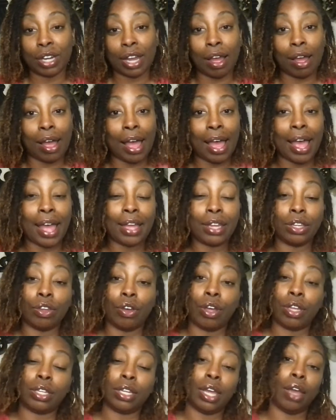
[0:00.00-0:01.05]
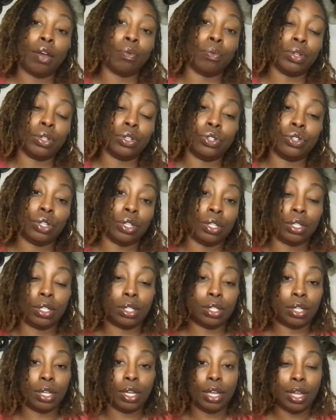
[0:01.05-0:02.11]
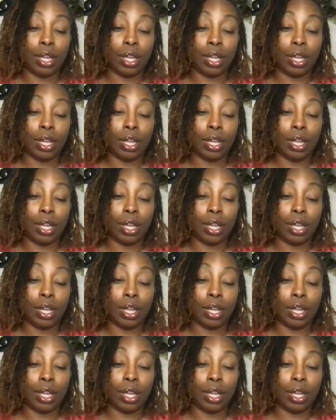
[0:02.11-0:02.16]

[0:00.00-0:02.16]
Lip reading: Now, I thought that was just